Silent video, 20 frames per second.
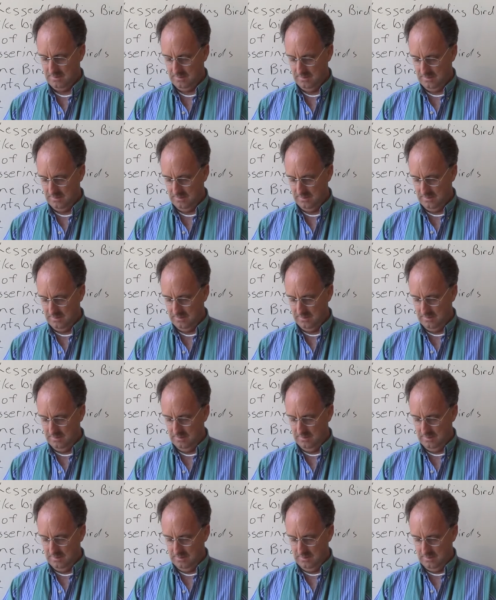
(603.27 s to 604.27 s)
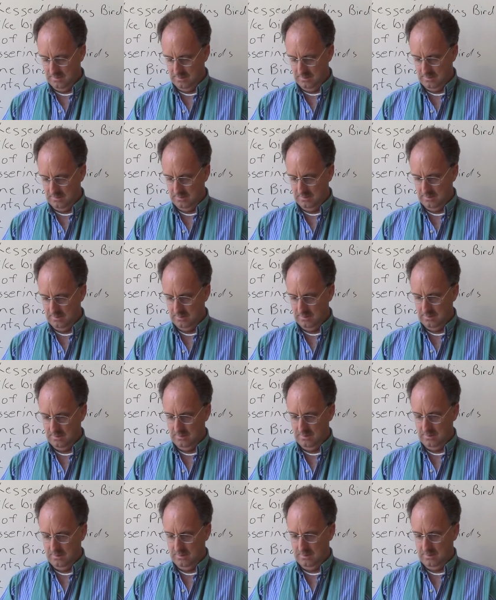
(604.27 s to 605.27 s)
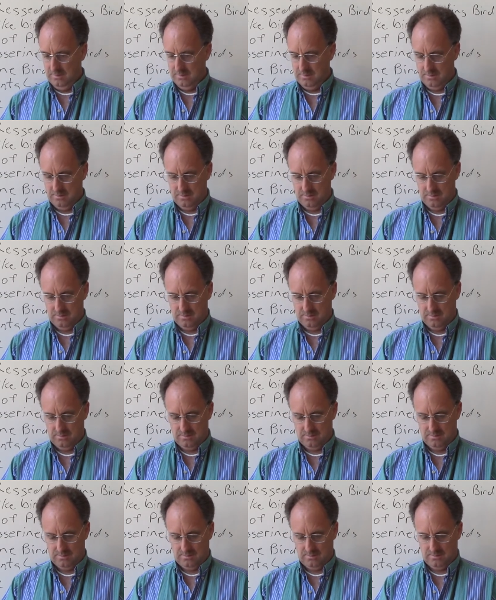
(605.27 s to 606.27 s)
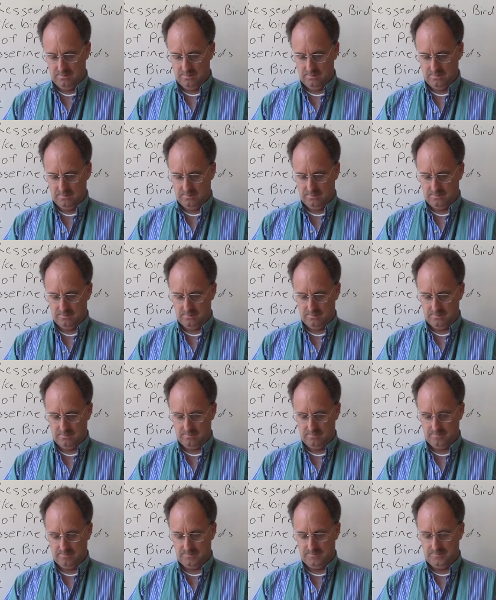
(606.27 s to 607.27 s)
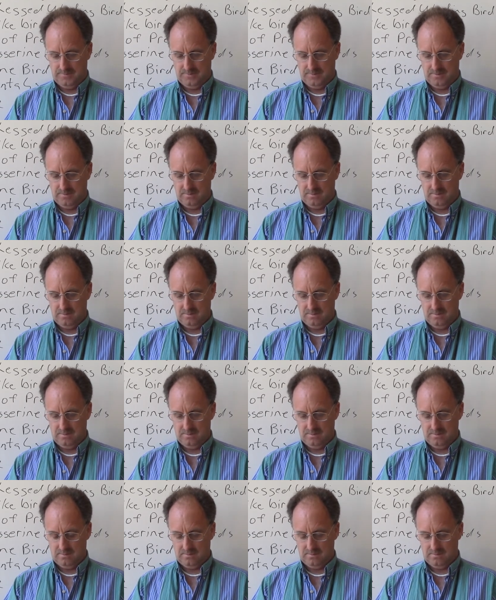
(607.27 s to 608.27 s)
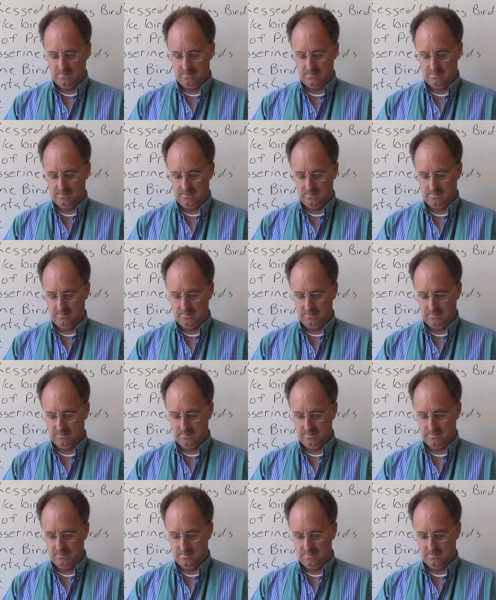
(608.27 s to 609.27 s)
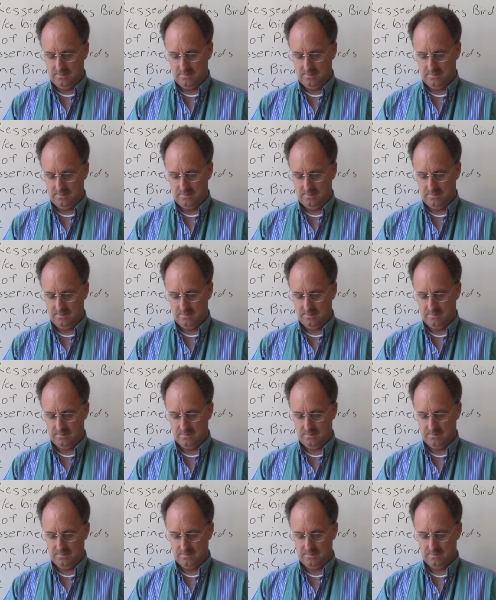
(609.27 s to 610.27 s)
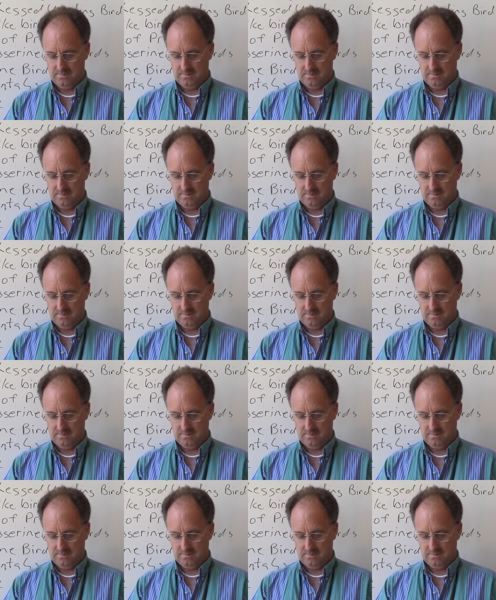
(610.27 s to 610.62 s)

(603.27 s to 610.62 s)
[no speech]